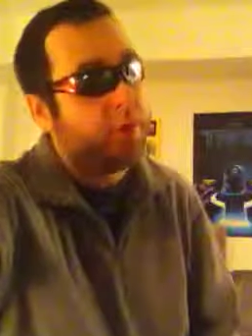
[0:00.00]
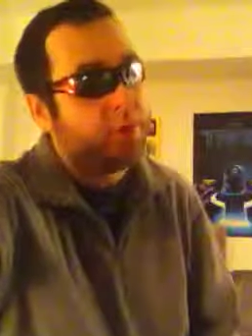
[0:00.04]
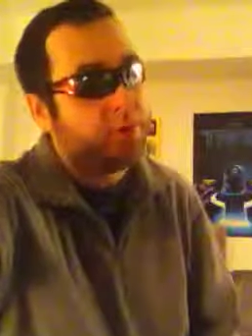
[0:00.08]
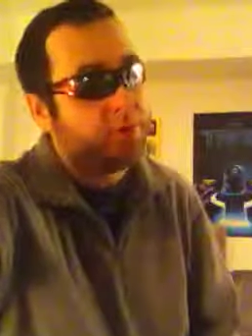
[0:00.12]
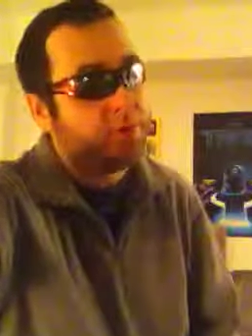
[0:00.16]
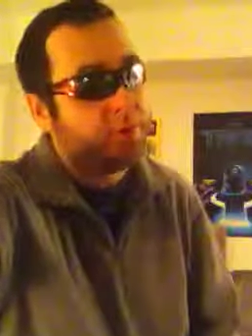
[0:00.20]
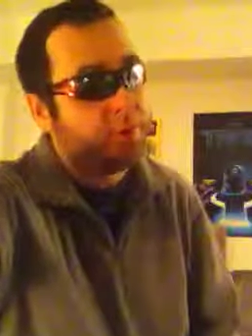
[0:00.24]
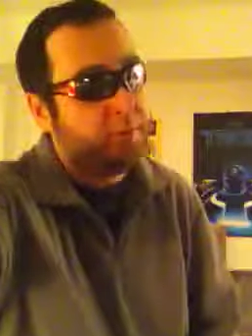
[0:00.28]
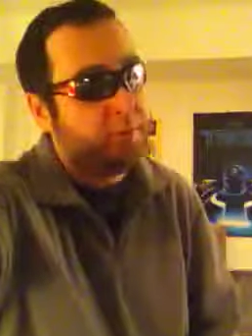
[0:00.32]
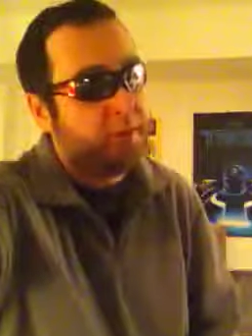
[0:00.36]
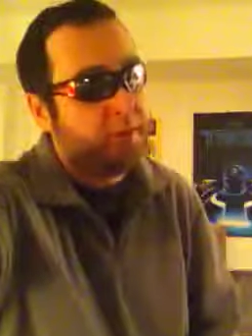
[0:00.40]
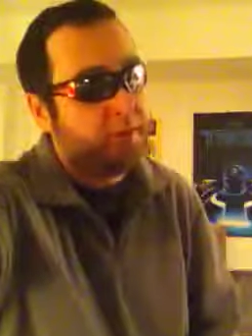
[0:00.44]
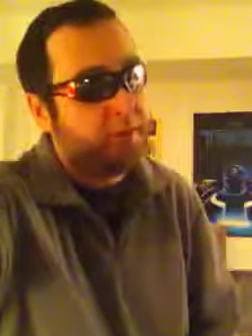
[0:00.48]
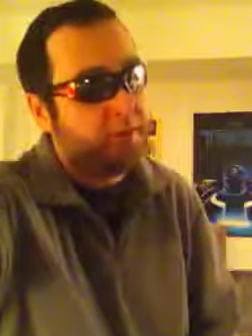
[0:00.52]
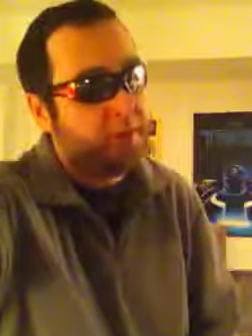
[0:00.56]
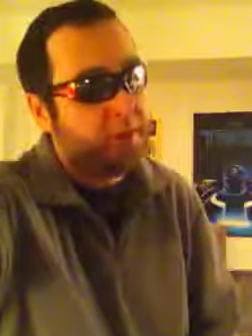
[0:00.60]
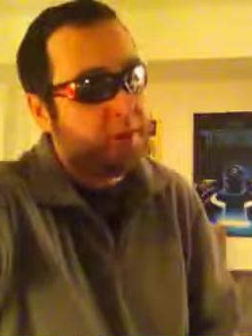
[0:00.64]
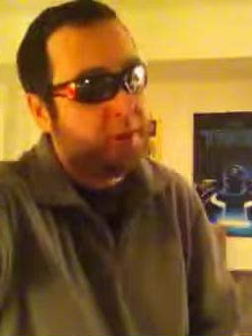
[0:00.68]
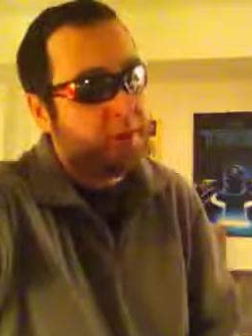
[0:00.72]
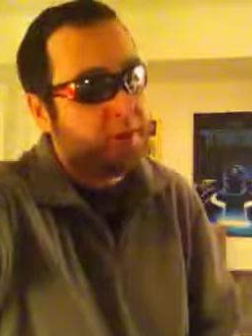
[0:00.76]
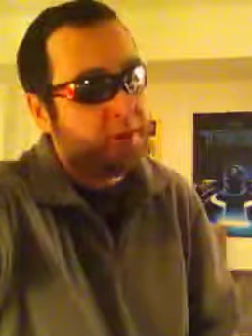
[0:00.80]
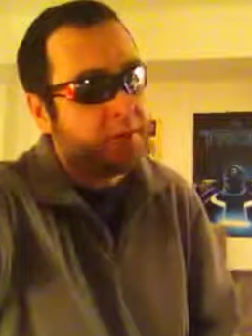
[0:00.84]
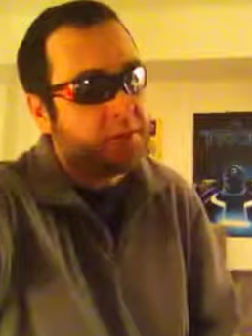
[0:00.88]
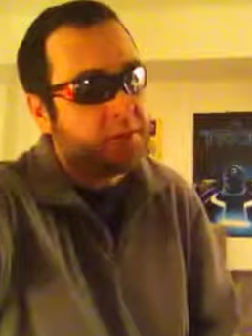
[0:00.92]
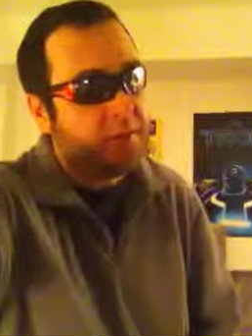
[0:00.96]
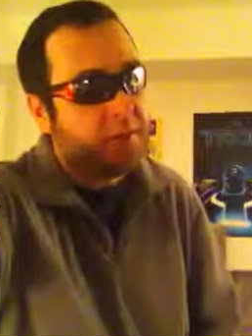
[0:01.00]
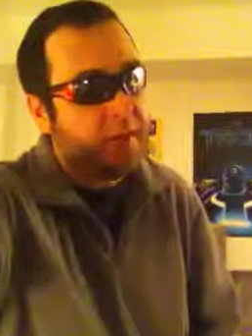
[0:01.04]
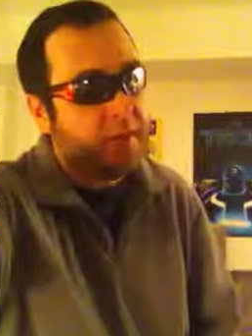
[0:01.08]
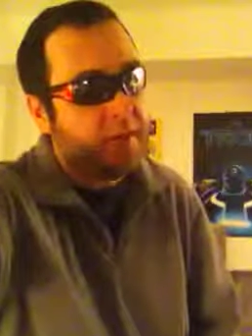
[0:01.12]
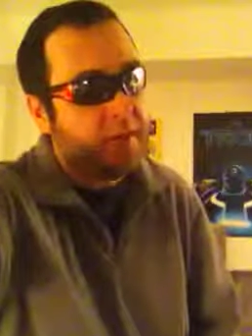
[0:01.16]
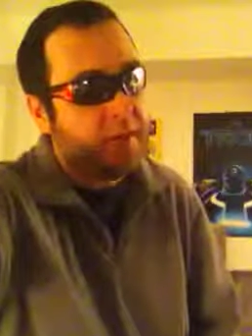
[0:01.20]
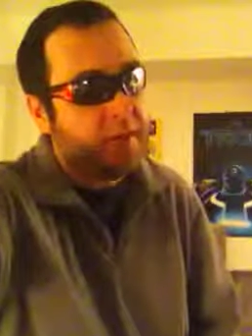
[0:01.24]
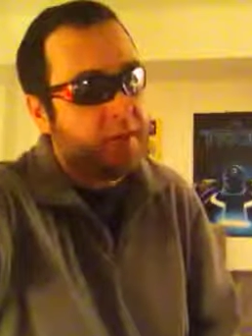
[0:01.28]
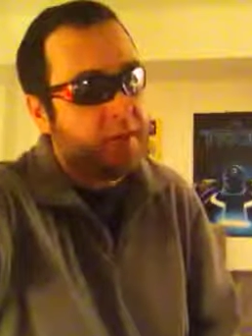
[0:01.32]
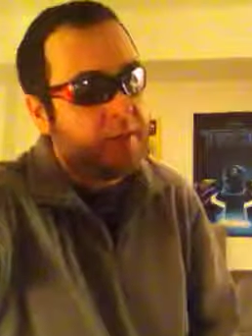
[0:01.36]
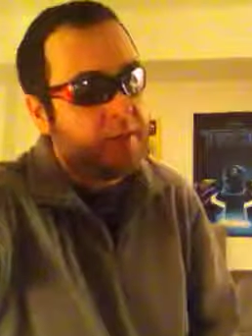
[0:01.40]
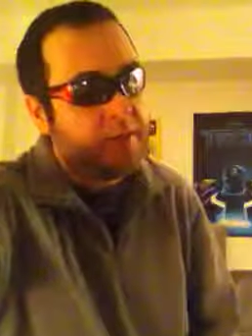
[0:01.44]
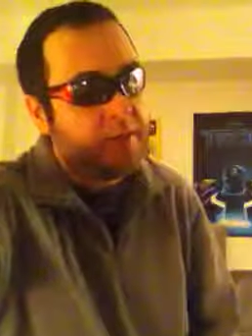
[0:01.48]
This has been Sunglasses
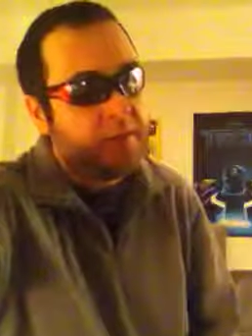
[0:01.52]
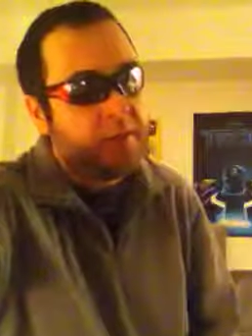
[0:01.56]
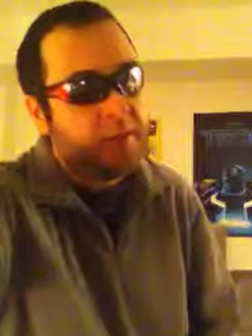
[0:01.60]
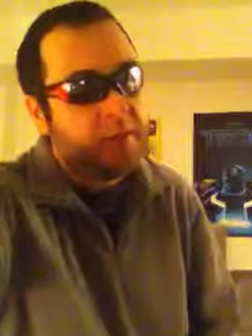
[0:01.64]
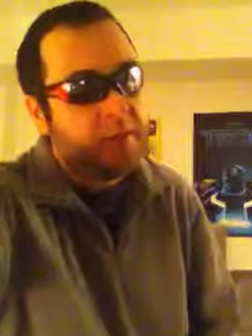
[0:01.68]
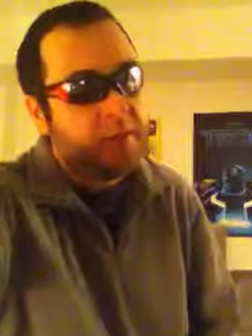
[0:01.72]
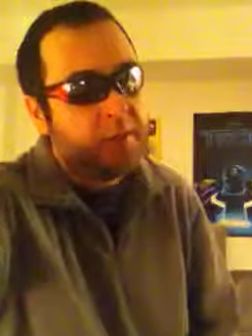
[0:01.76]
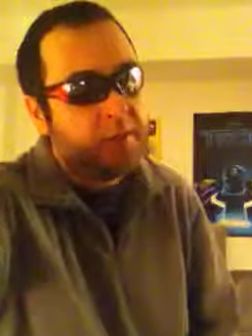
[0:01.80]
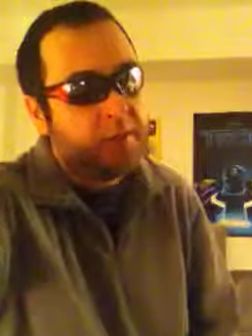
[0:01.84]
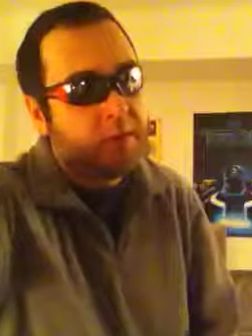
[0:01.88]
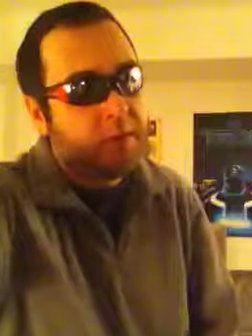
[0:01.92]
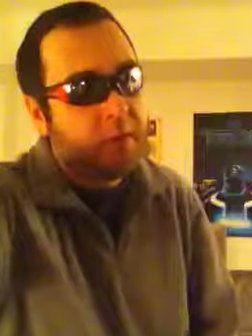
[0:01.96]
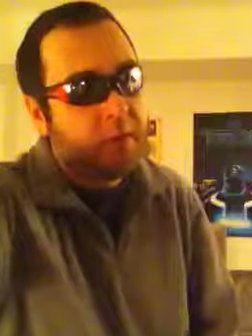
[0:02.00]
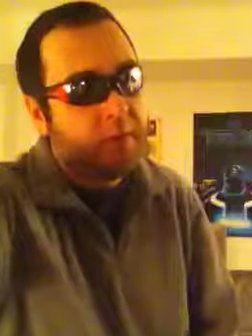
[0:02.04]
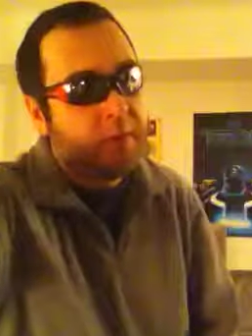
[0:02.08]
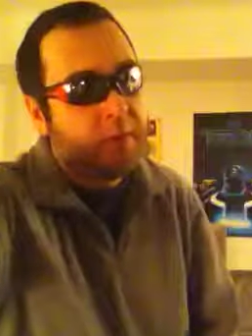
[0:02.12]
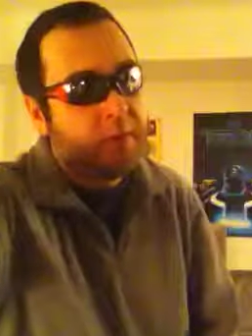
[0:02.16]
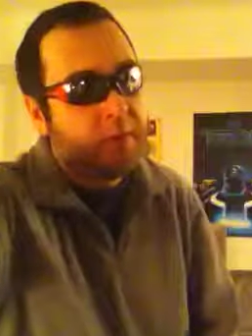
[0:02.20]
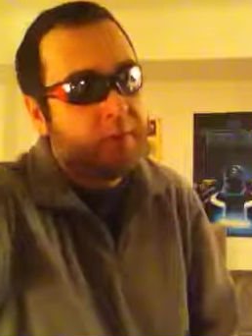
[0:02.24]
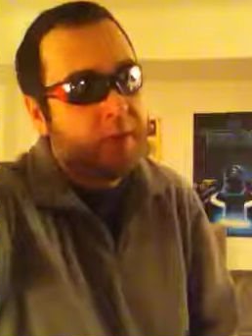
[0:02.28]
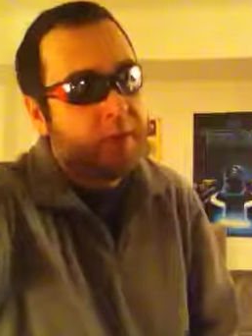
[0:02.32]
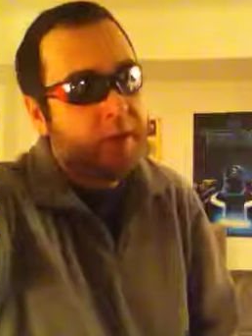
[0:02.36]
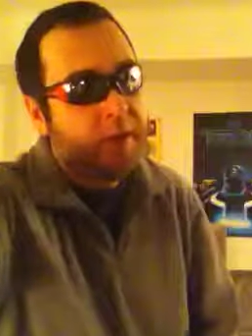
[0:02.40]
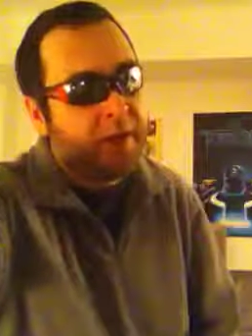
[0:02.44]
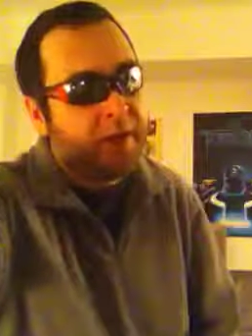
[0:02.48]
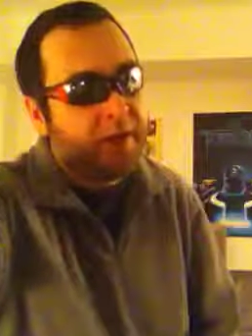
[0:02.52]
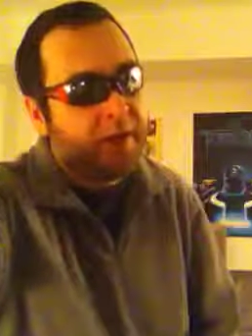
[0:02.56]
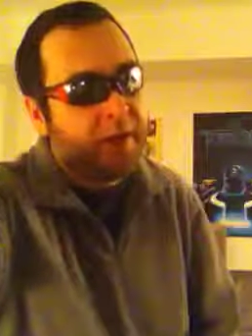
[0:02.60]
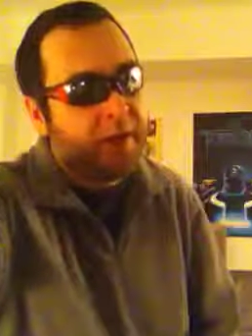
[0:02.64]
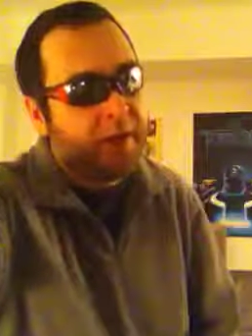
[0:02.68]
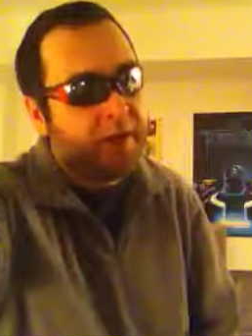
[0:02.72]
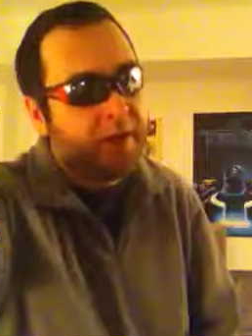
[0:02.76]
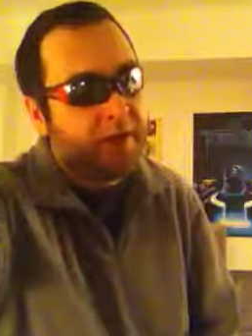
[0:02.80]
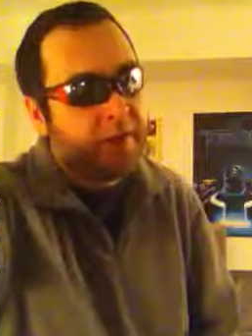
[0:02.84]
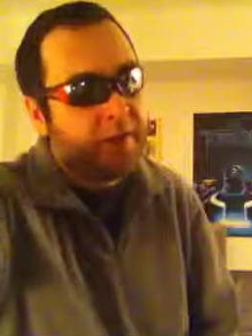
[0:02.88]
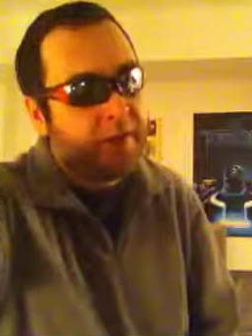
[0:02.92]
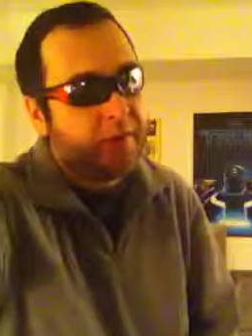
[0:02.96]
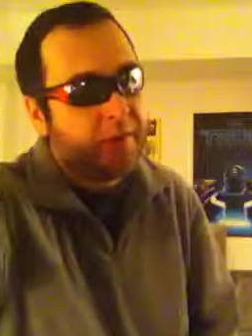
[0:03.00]
Man. I'll be back
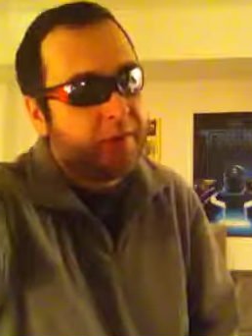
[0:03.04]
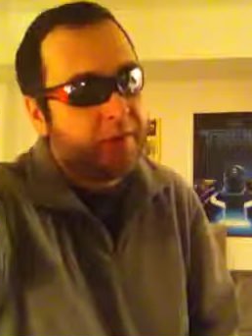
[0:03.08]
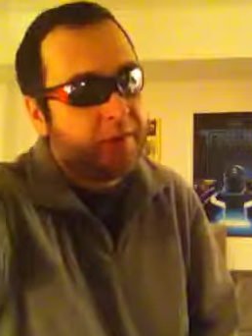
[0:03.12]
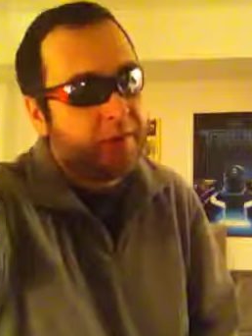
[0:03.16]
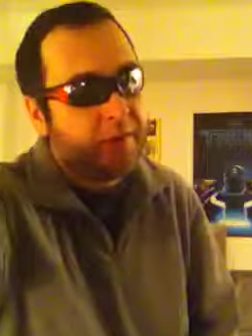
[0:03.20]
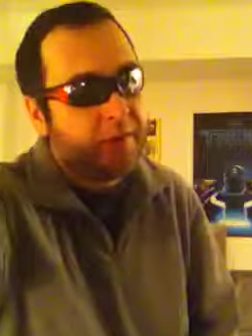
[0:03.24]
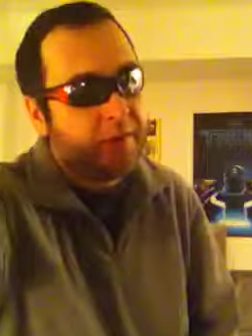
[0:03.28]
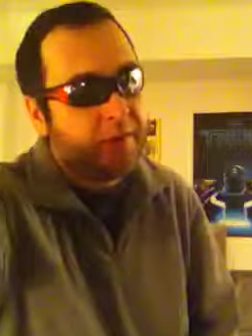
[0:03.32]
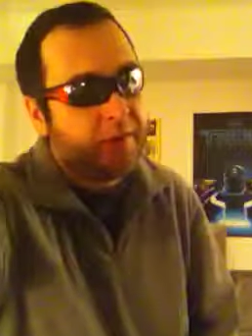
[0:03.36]
later.